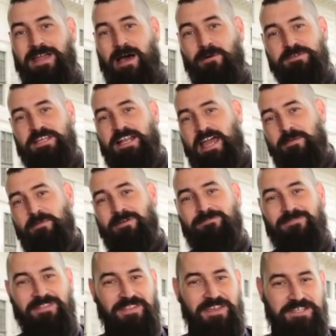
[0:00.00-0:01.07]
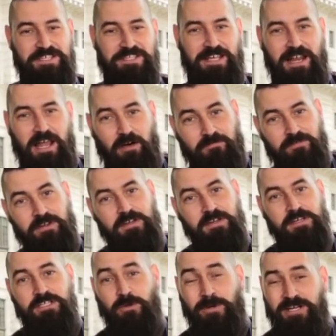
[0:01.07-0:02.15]
That was the labor, this is the love.
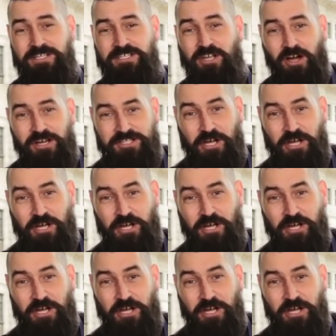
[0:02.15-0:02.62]
So we're going to start